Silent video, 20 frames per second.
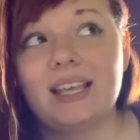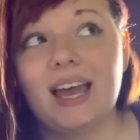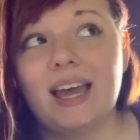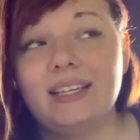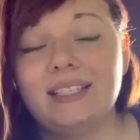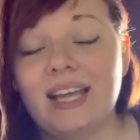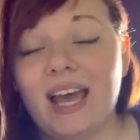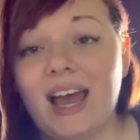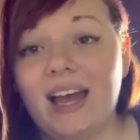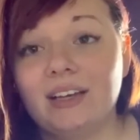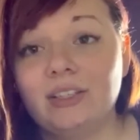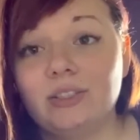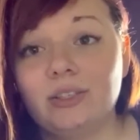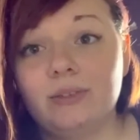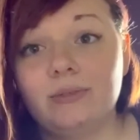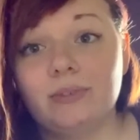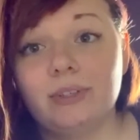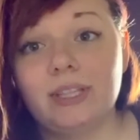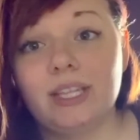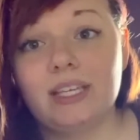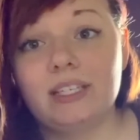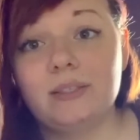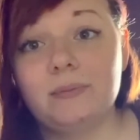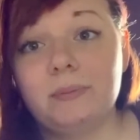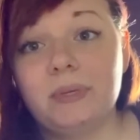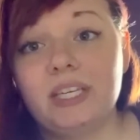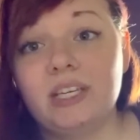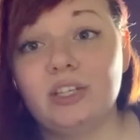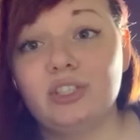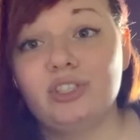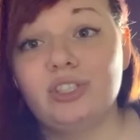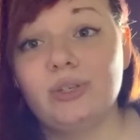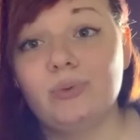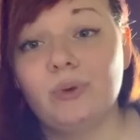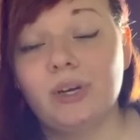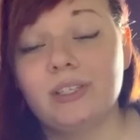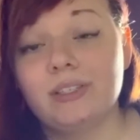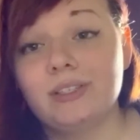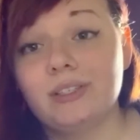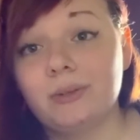attacked over this because she
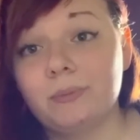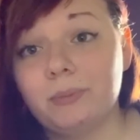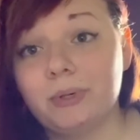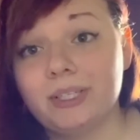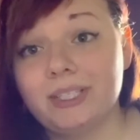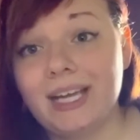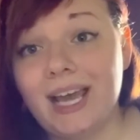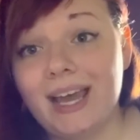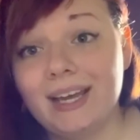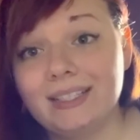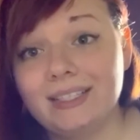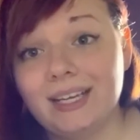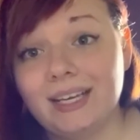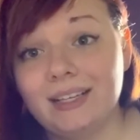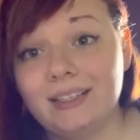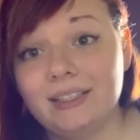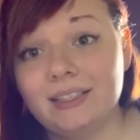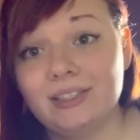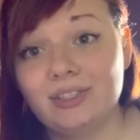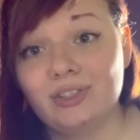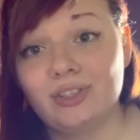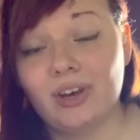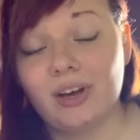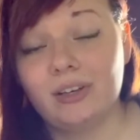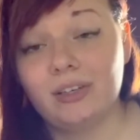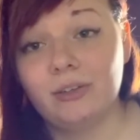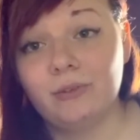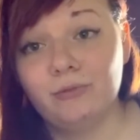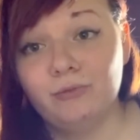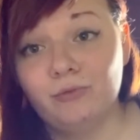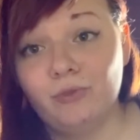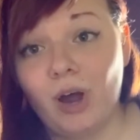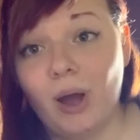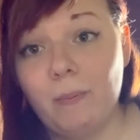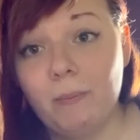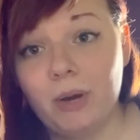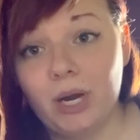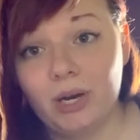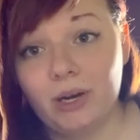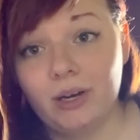wants to protect Helen's daughter from
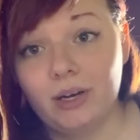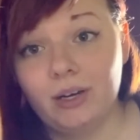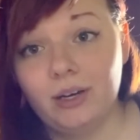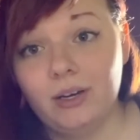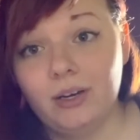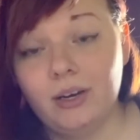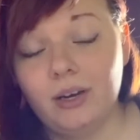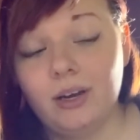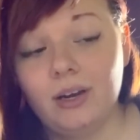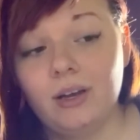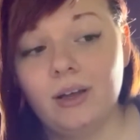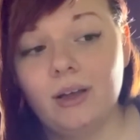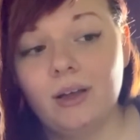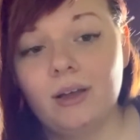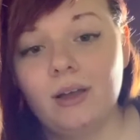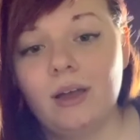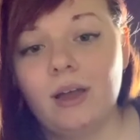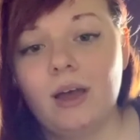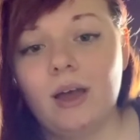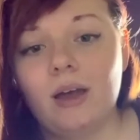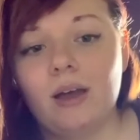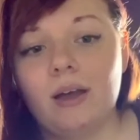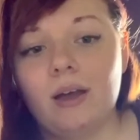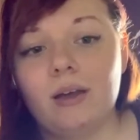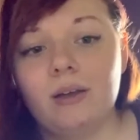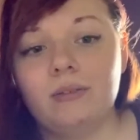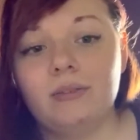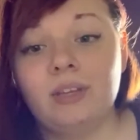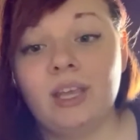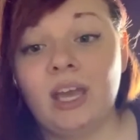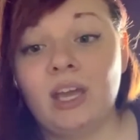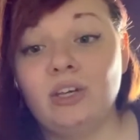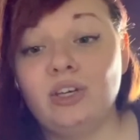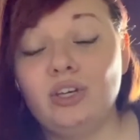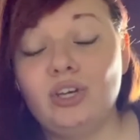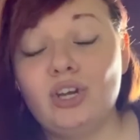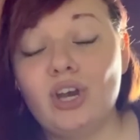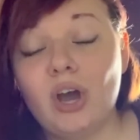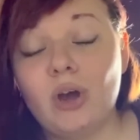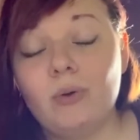her. And
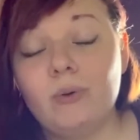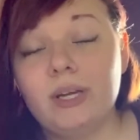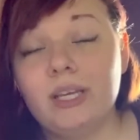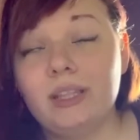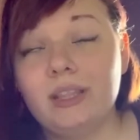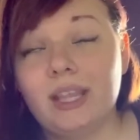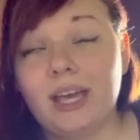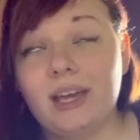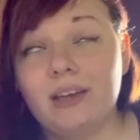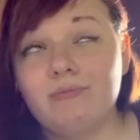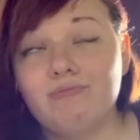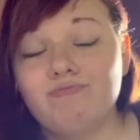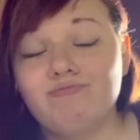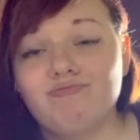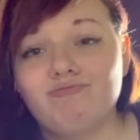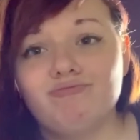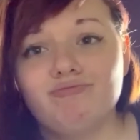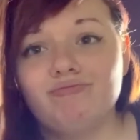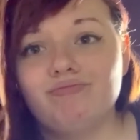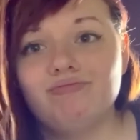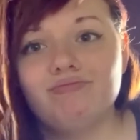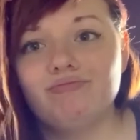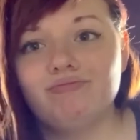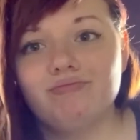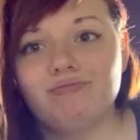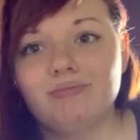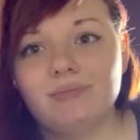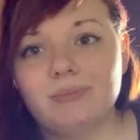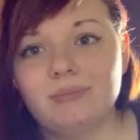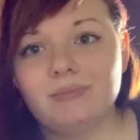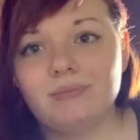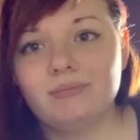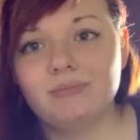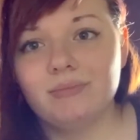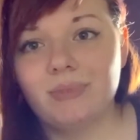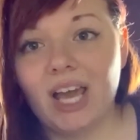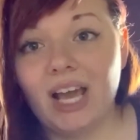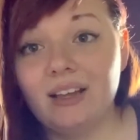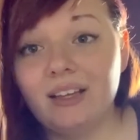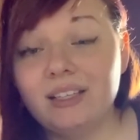then knowing that
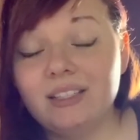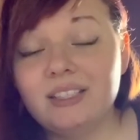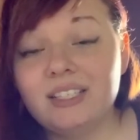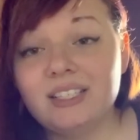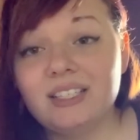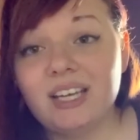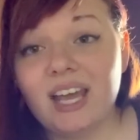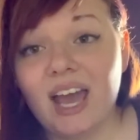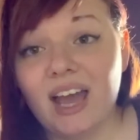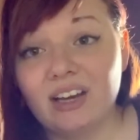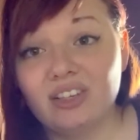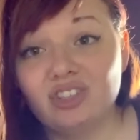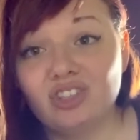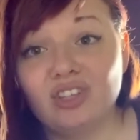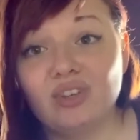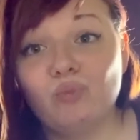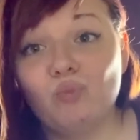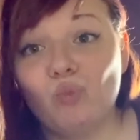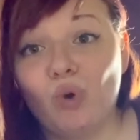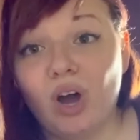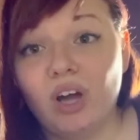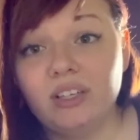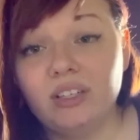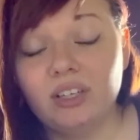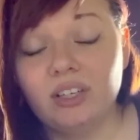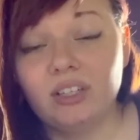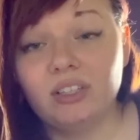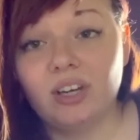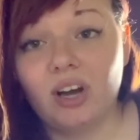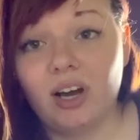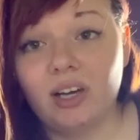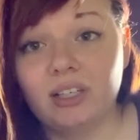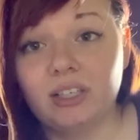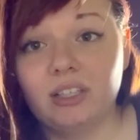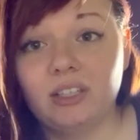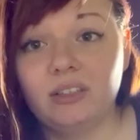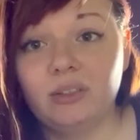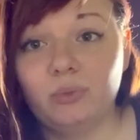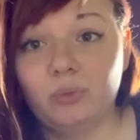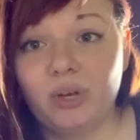Helen didn't actually want her
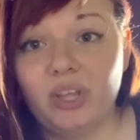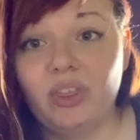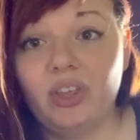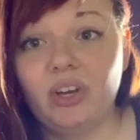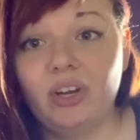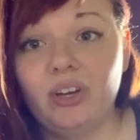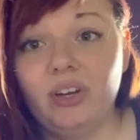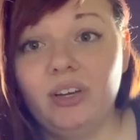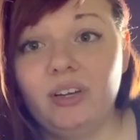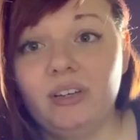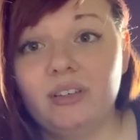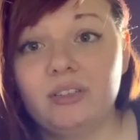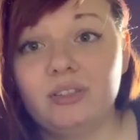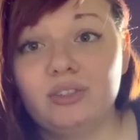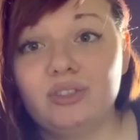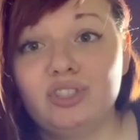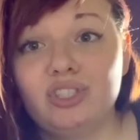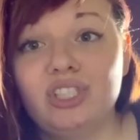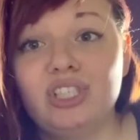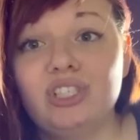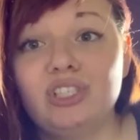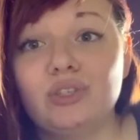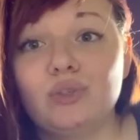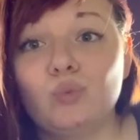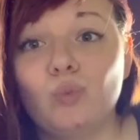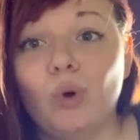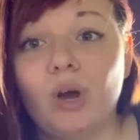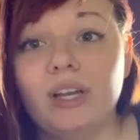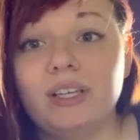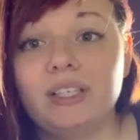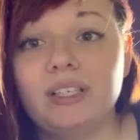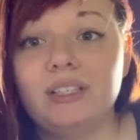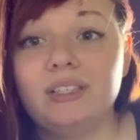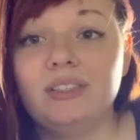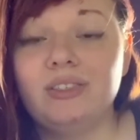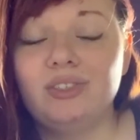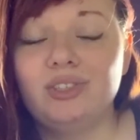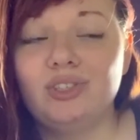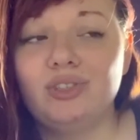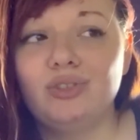daughter with her, she just wanted
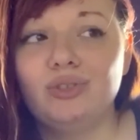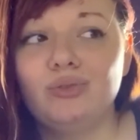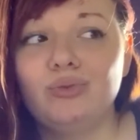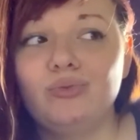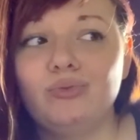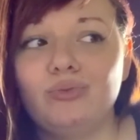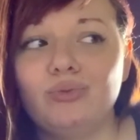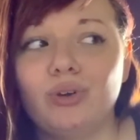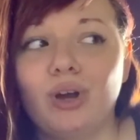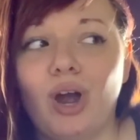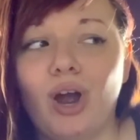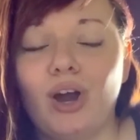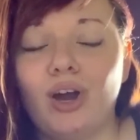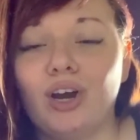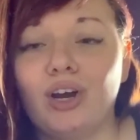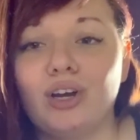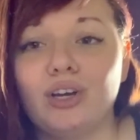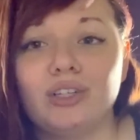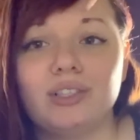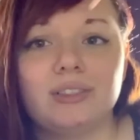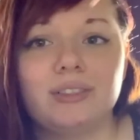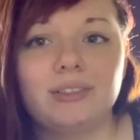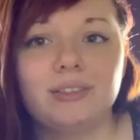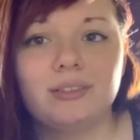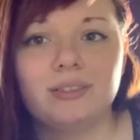to hurt